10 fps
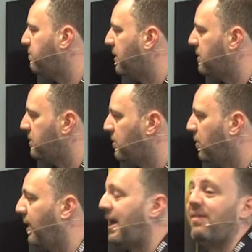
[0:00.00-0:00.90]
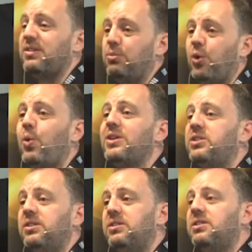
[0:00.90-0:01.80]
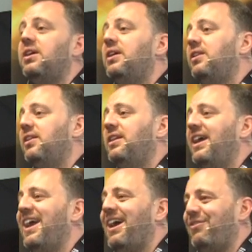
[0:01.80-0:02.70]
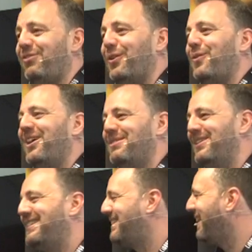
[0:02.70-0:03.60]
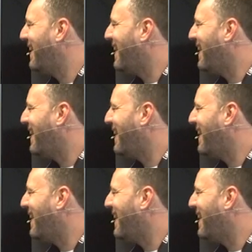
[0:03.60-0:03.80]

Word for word: because all they have is more questions than they have requirements.